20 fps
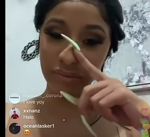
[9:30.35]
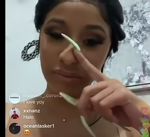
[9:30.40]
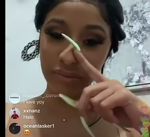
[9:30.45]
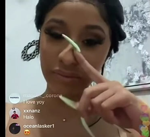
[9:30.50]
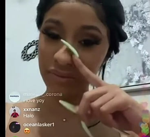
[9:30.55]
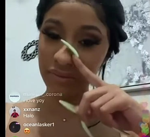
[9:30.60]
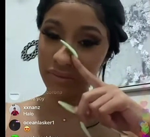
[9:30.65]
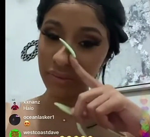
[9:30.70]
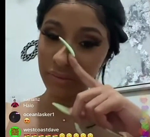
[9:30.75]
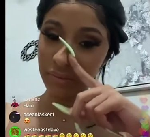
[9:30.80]

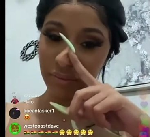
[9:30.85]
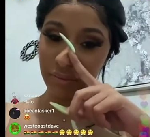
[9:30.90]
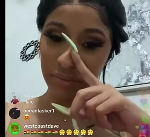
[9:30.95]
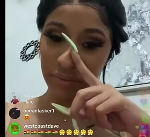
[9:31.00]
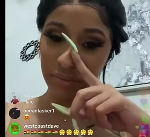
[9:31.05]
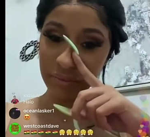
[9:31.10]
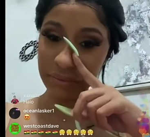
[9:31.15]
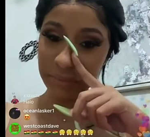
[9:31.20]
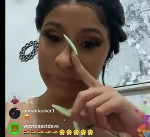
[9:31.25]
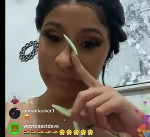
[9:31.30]

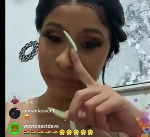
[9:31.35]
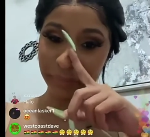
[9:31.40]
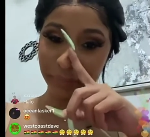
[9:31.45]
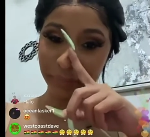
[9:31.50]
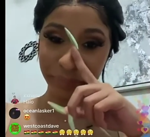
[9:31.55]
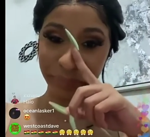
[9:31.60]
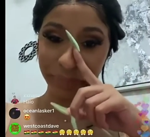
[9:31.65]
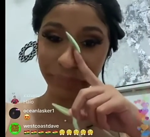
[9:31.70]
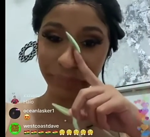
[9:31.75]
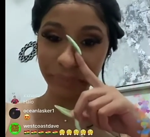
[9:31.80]

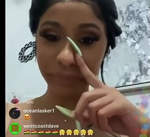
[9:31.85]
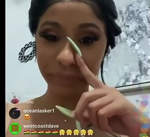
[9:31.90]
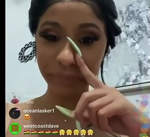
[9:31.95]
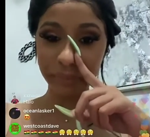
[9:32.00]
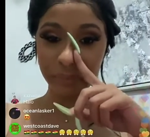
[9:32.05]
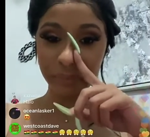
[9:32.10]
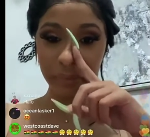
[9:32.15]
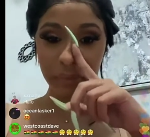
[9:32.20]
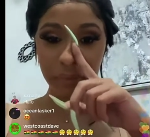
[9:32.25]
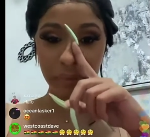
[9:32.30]

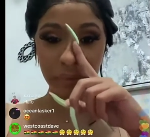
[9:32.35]
(silence)